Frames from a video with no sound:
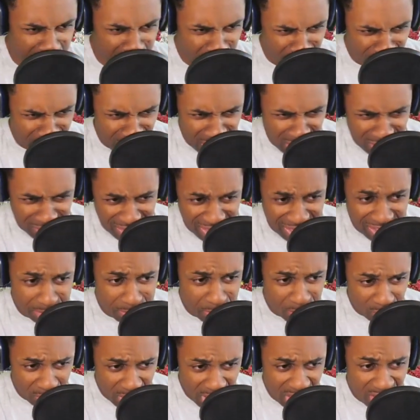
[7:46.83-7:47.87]
Maria, that's
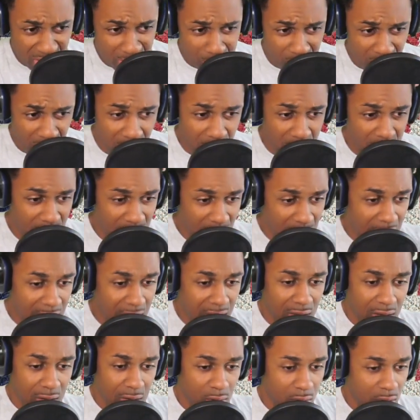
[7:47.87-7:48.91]
Maria, bro.
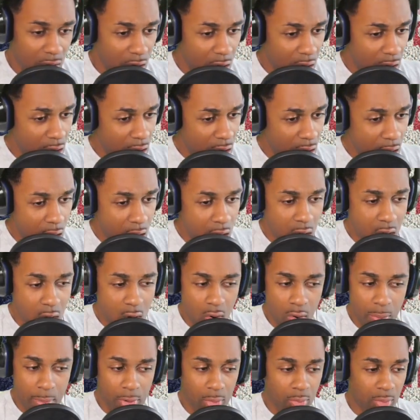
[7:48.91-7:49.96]

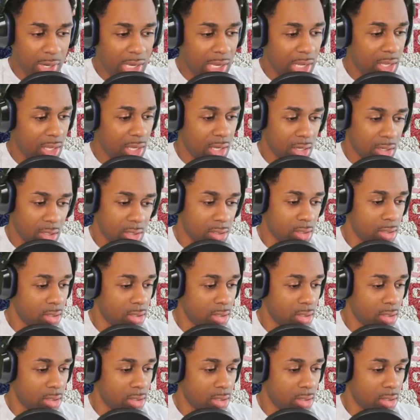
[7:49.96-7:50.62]
Woo, Maria.